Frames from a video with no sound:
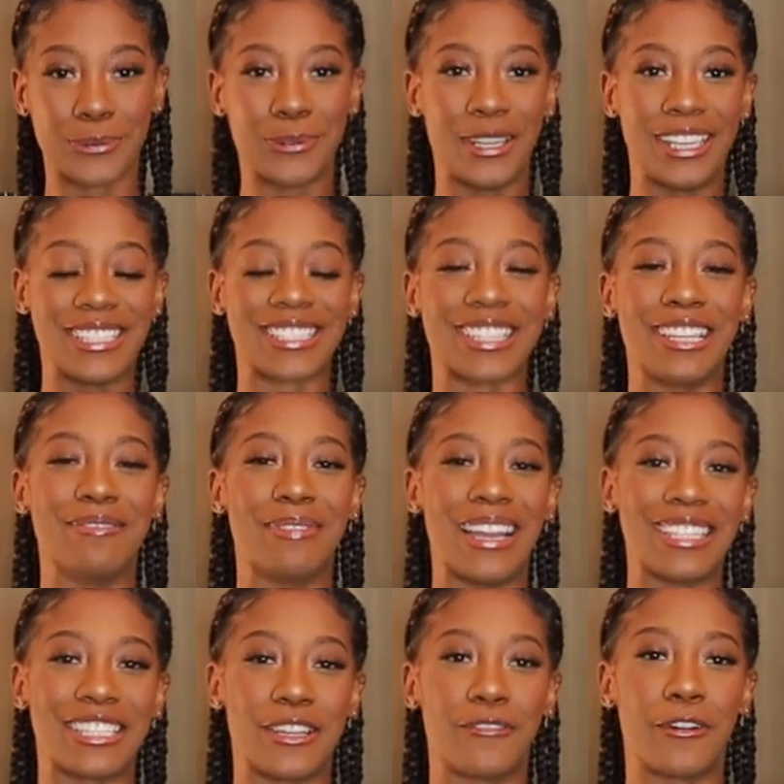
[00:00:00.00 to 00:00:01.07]
Ones in
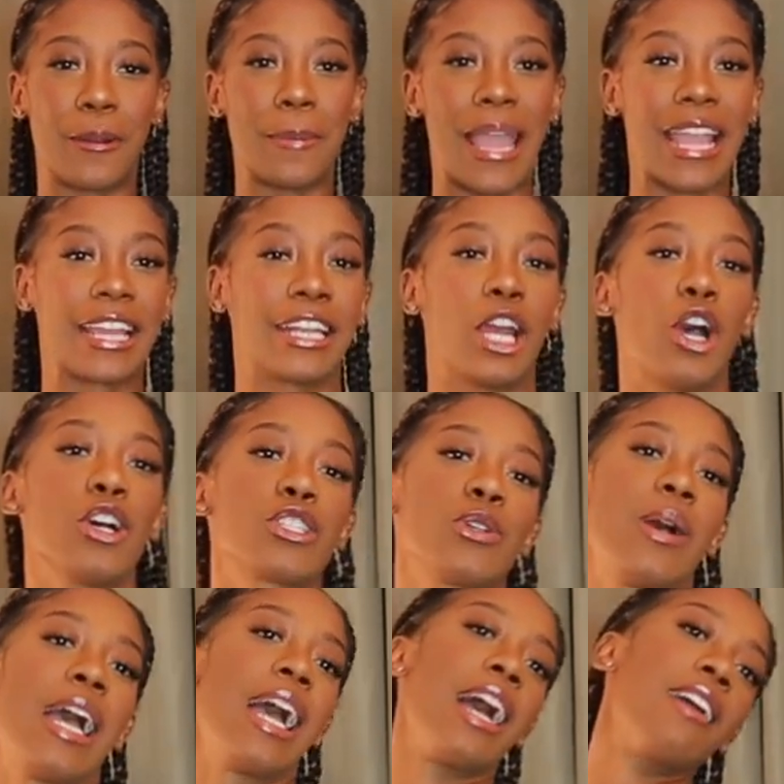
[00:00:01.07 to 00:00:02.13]
my Telfar bag and I
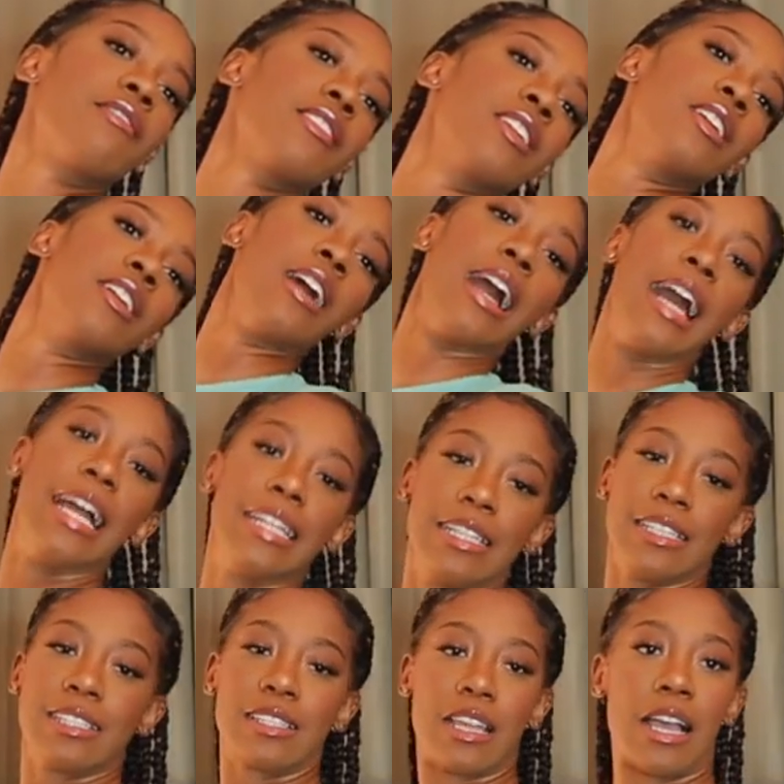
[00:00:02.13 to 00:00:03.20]
also have high
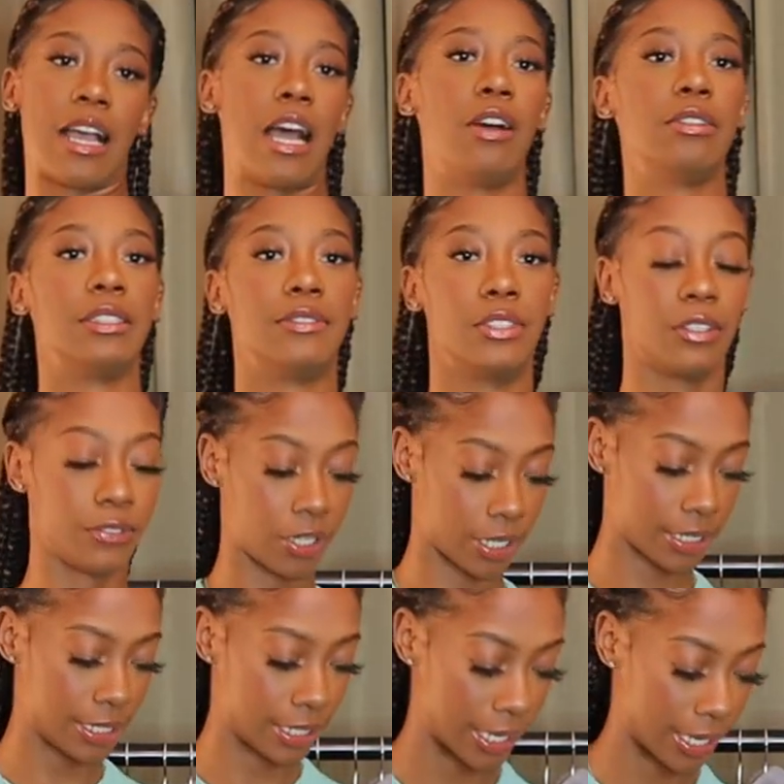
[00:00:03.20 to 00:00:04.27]
I don't even know if y'all can see